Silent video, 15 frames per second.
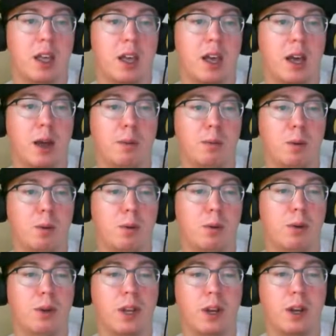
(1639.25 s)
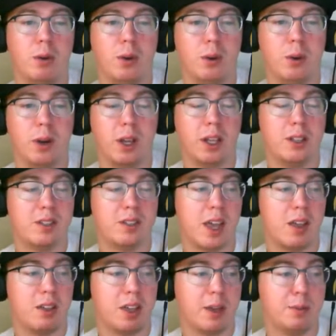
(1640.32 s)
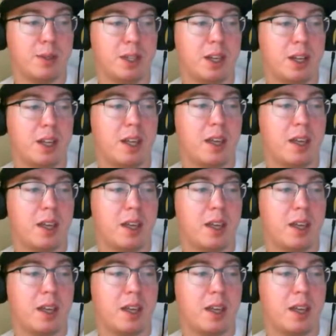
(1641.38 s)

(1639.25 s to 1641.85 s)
Rougned Odor gets Kyle Gibson.